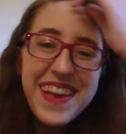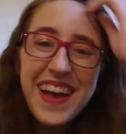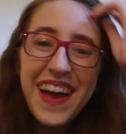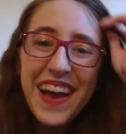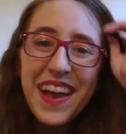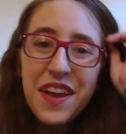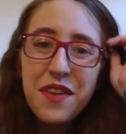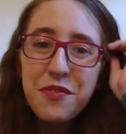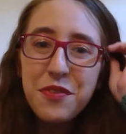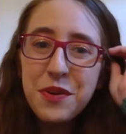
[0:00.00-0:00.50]

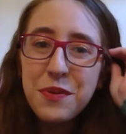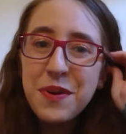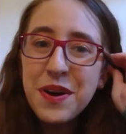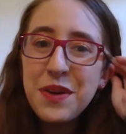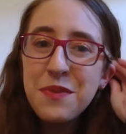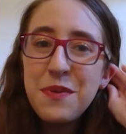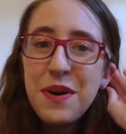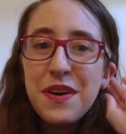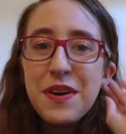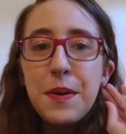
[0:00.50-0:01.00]
Hi
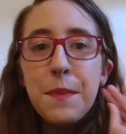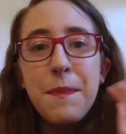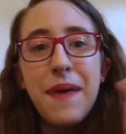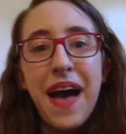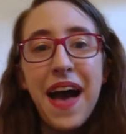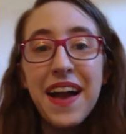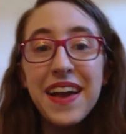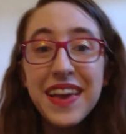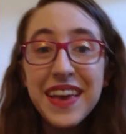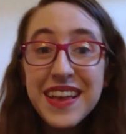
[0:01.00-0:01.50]
everyone, welcome
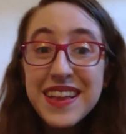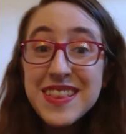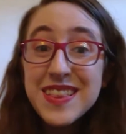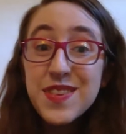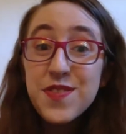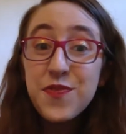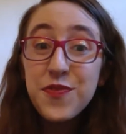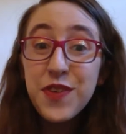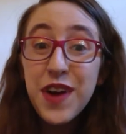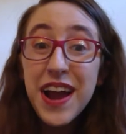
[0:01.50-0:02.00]
back.
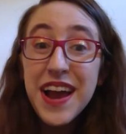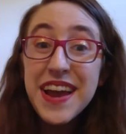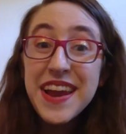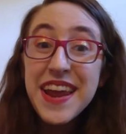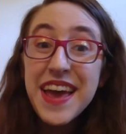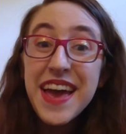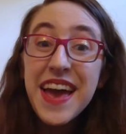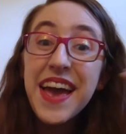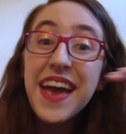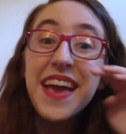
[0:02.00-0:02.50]
It's
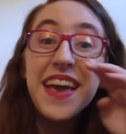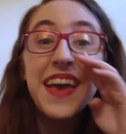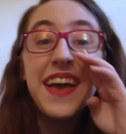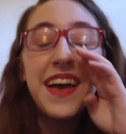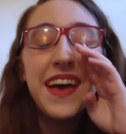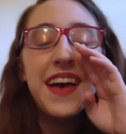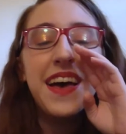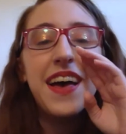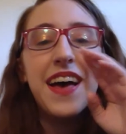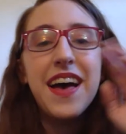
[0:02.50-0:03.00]
Friday.
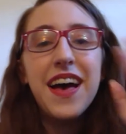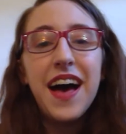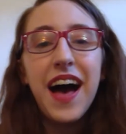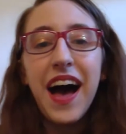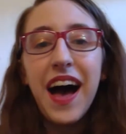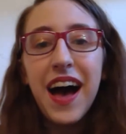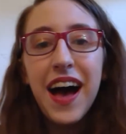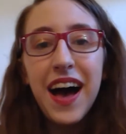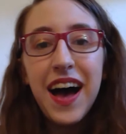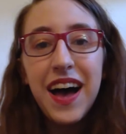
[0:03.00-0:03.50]

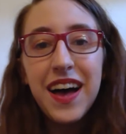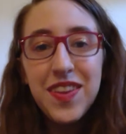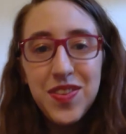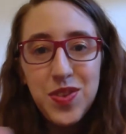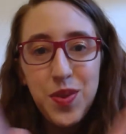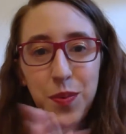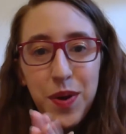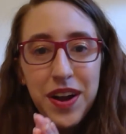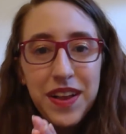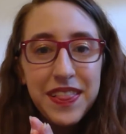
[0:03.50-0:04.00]

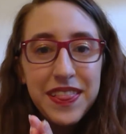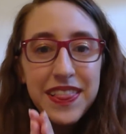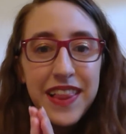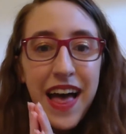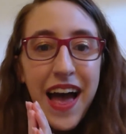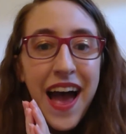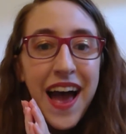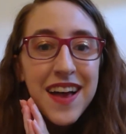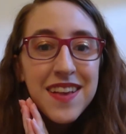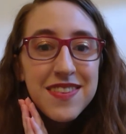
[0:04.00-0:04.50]
So our
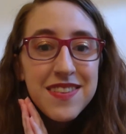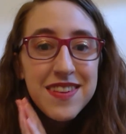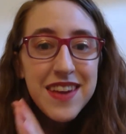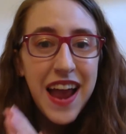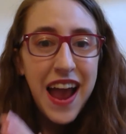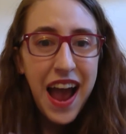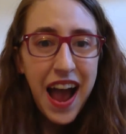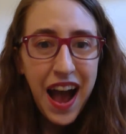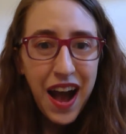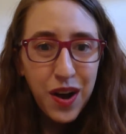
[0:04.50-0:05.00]
last
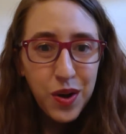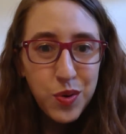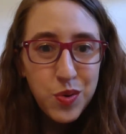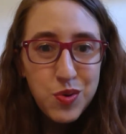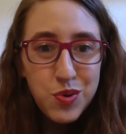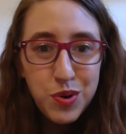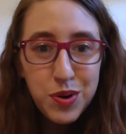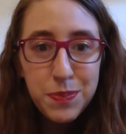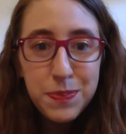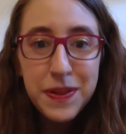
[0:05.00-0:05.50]

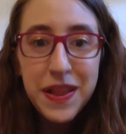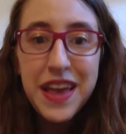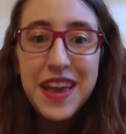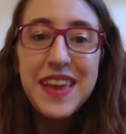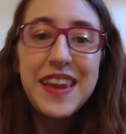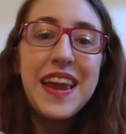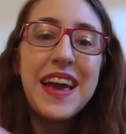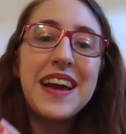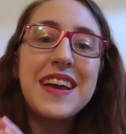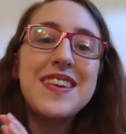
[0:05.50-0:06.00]
outdoor play
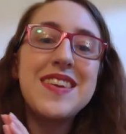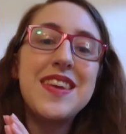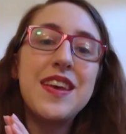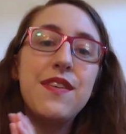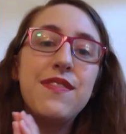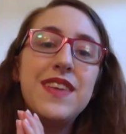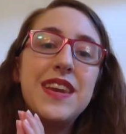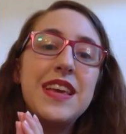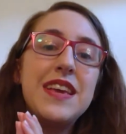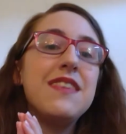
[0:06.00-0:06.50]
and
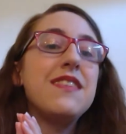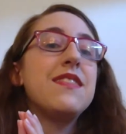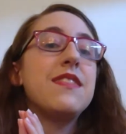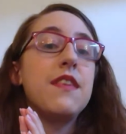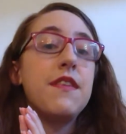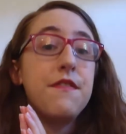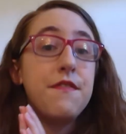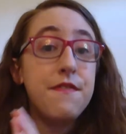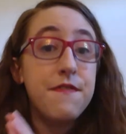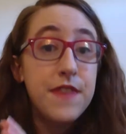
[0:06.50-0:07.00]
activities
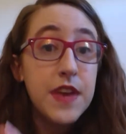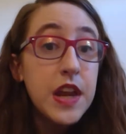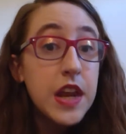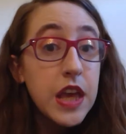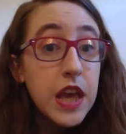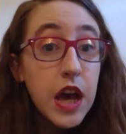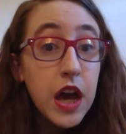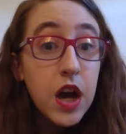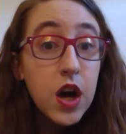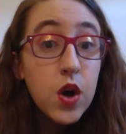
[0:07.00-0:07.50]

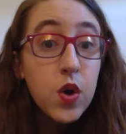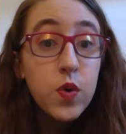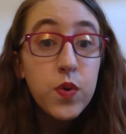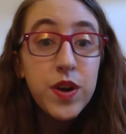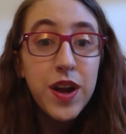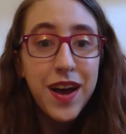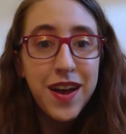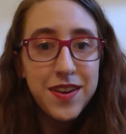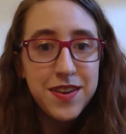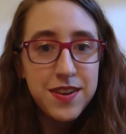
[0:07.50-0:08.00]
video,
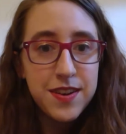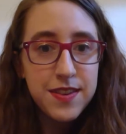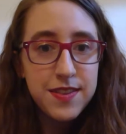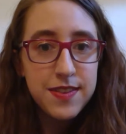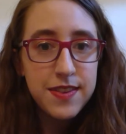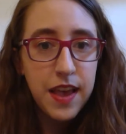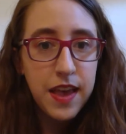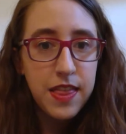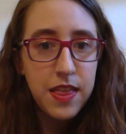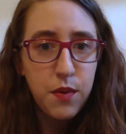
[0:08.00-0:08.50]
not to
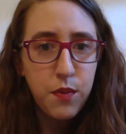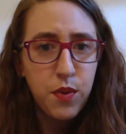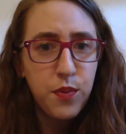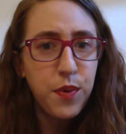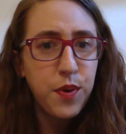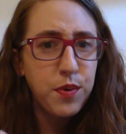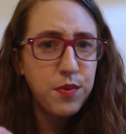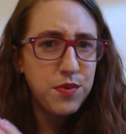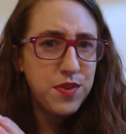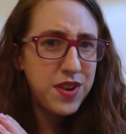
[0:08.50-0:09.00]
say that we
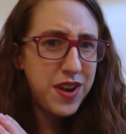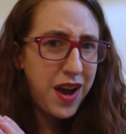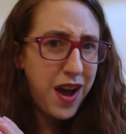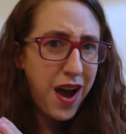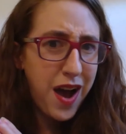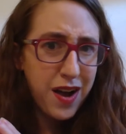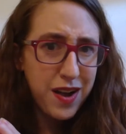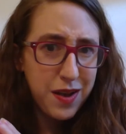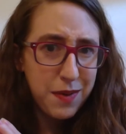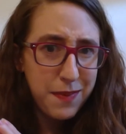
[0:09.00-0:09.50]
won't
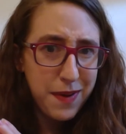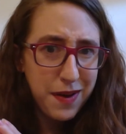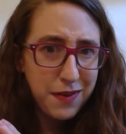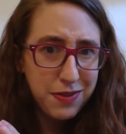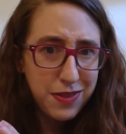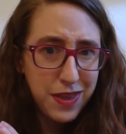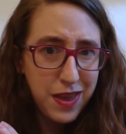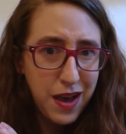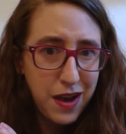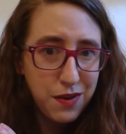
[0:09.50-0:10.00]
talk about
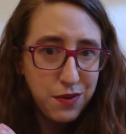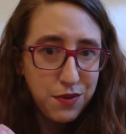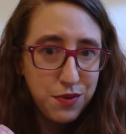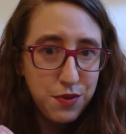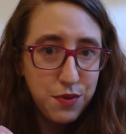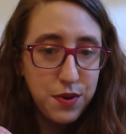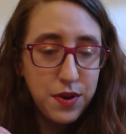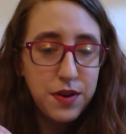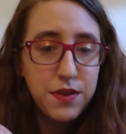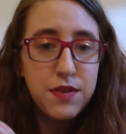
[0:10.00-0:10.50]
the
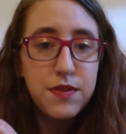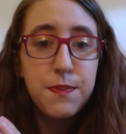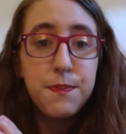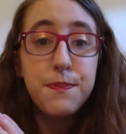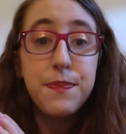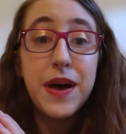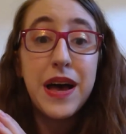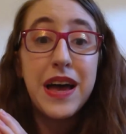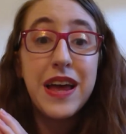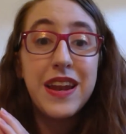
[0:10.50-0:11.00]
outdoors,
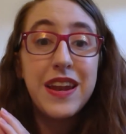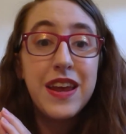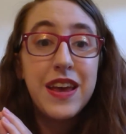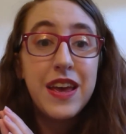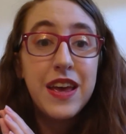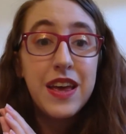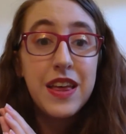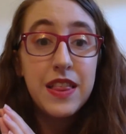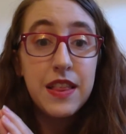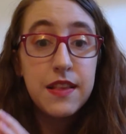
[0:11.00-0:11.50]
but
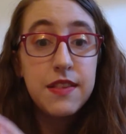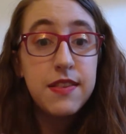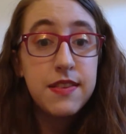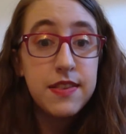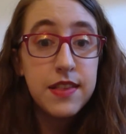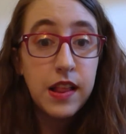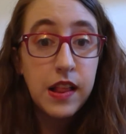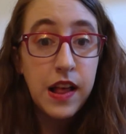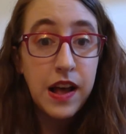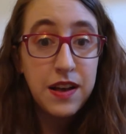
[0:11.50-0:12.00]
this is
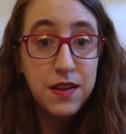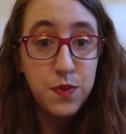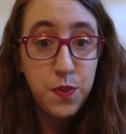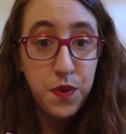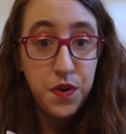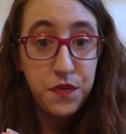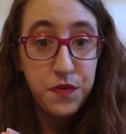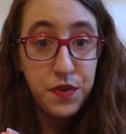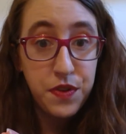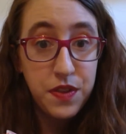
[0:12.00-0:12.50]
the last
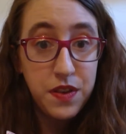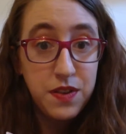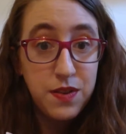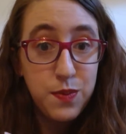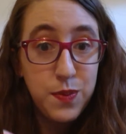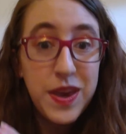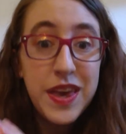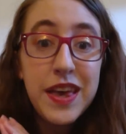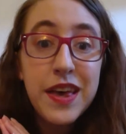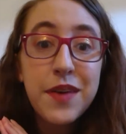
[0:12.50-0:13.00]
one for this
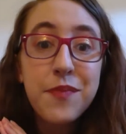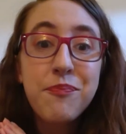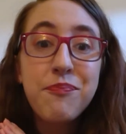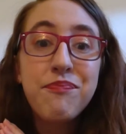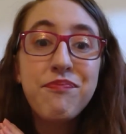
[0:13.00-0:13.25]
week.